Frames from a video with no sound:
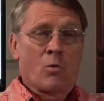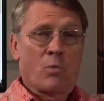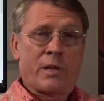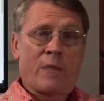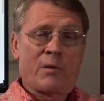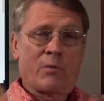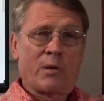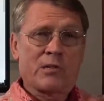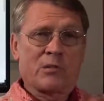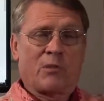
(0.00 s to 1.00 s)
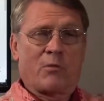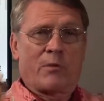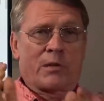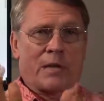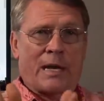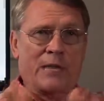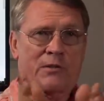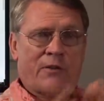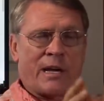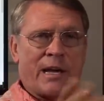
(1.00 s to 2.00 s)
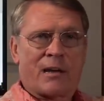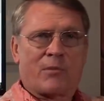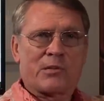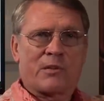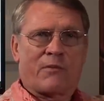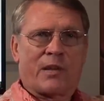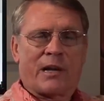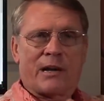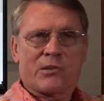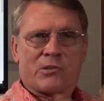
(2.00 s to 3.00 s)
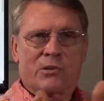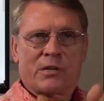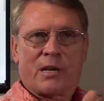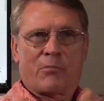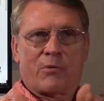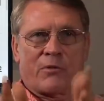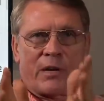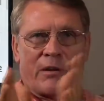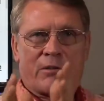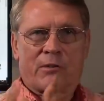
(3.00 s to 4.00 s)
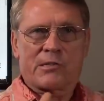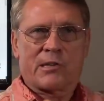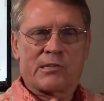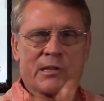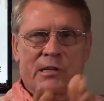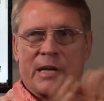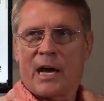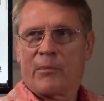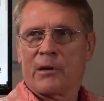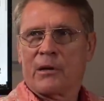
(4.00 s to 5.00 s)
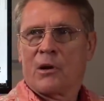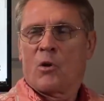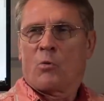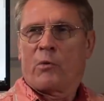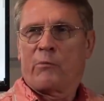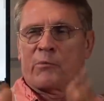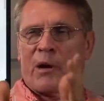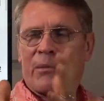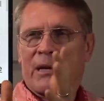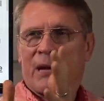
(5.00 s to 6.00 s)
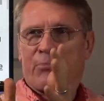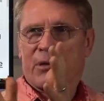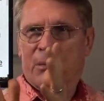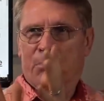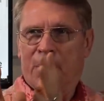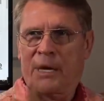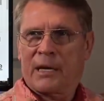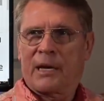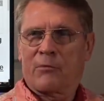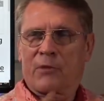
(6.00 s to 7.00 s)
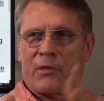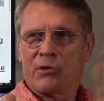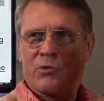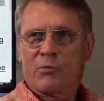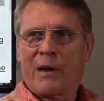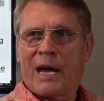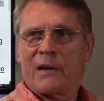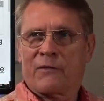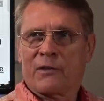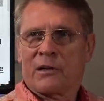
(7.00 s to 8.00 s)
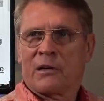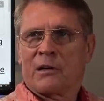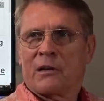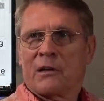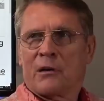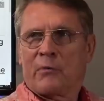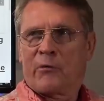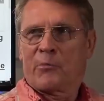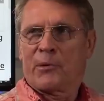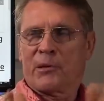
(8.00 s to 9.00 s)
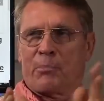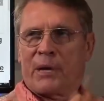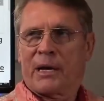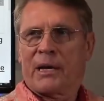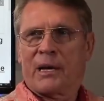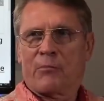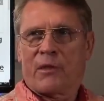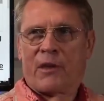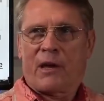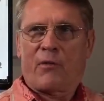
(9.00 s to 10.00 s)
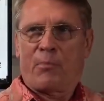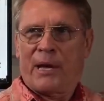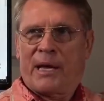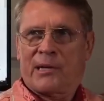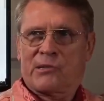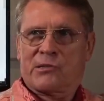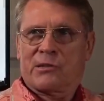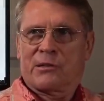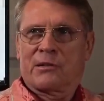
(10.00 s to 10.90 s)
Would that be reasonable? We would classify animals if they got a certain number of characteristics in common. We would probably not put the pig in with the giraffe. We would put the pig in with the other pigs.